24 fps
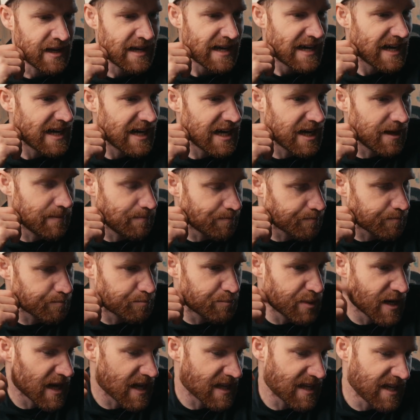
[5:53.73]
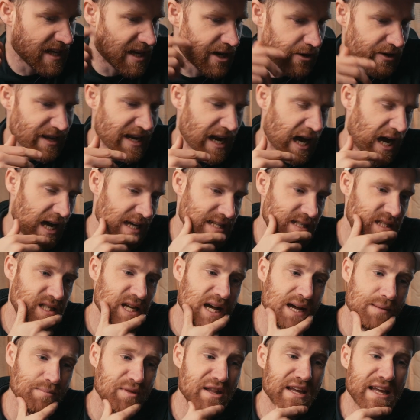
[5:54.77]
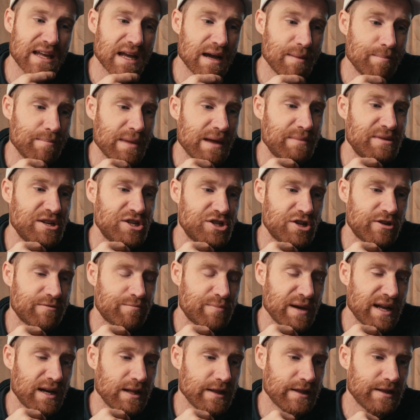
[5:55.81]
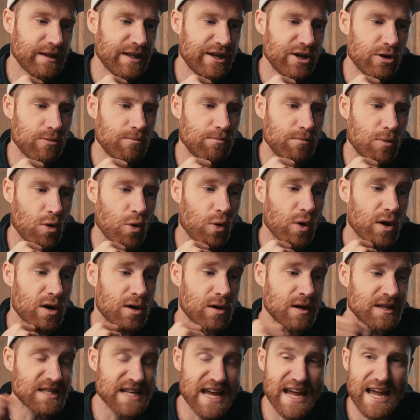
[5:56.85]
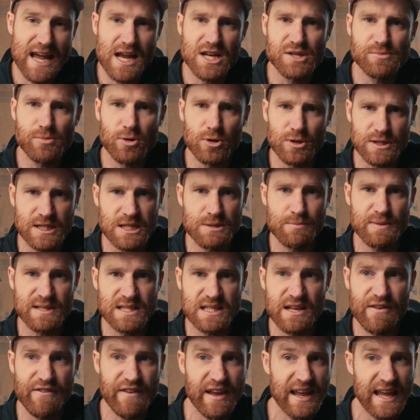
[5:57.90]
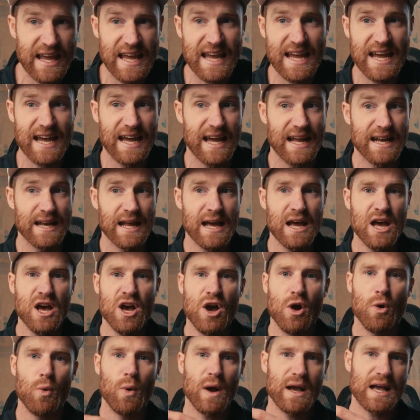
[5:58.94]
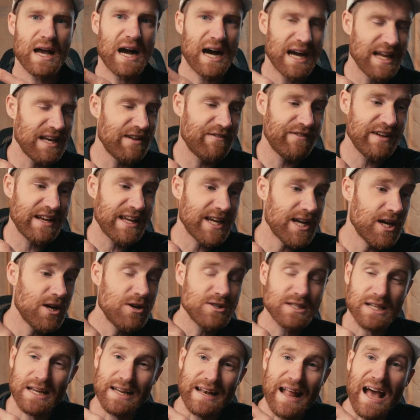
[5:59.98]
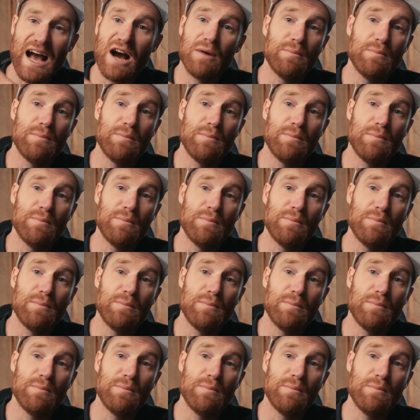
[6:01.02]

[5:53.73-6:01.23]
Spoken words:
But, you know, in hindsight, I'm thinking I maybe should have been a little more tangible and specific in what kind of videos and how